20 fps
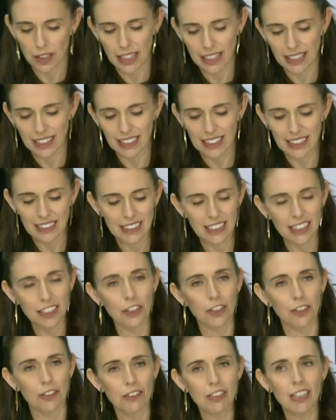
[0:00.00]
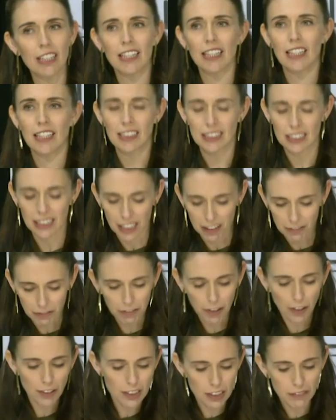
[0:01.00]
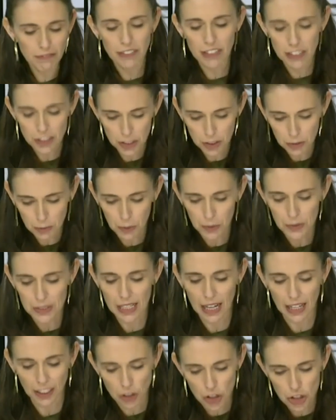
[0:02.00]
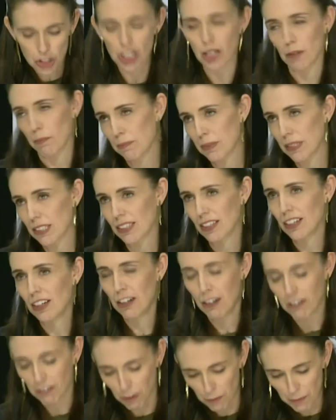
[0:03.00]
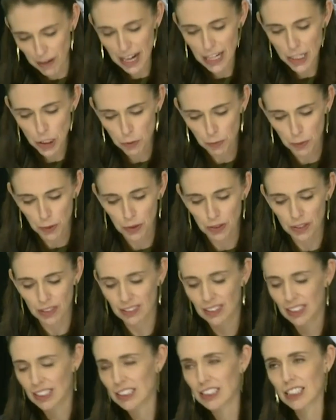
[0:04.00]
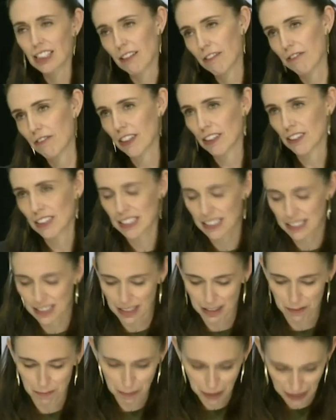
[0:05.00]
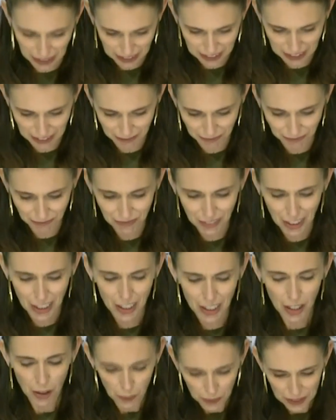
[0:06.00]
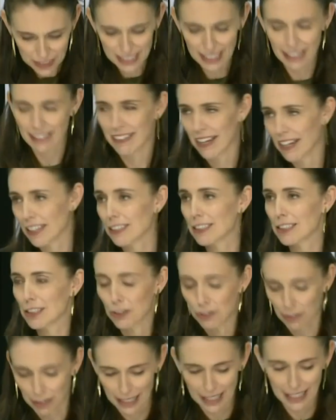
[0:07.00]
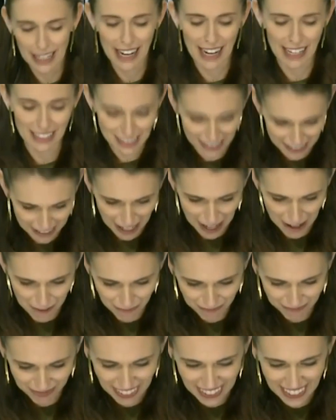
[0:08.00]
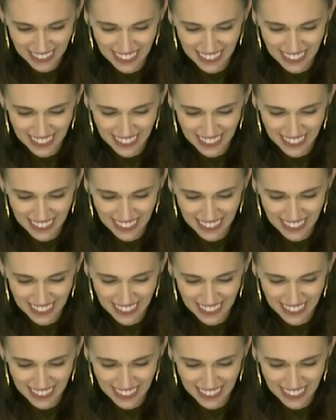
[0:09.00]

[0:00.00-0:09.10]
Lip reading: so they can continue to get frozen vegetables and chips from Ashburton to the ferries in Picton. I want to say thanks to Greg and Sam.